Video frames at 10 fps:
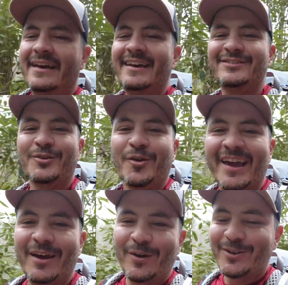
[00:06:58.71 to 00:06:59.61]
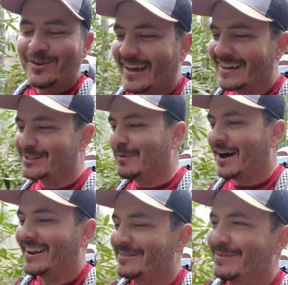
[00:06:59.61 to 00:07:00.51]
It's great when you get
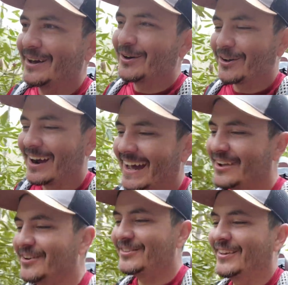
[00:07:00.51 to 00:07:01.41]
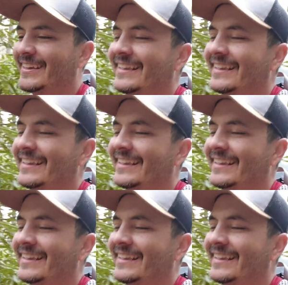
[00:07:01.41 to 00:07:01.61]
spotted by other hikers.